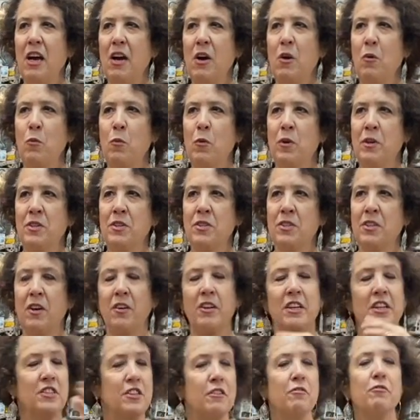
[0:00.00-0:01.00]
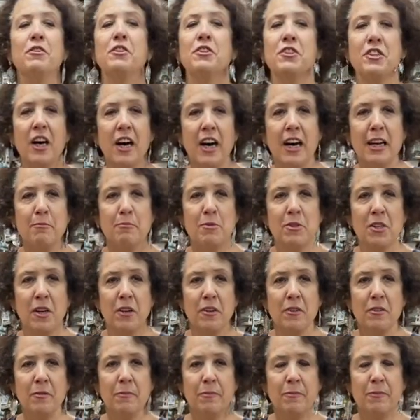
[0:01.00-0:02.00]
was on a different time
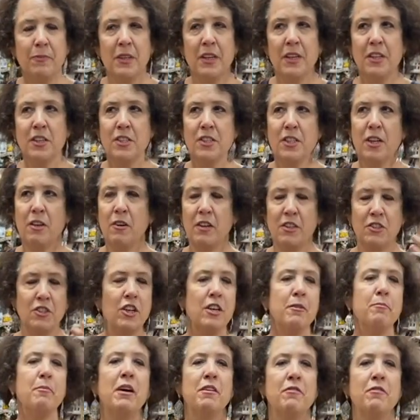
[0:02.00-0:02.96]
zone so I turn my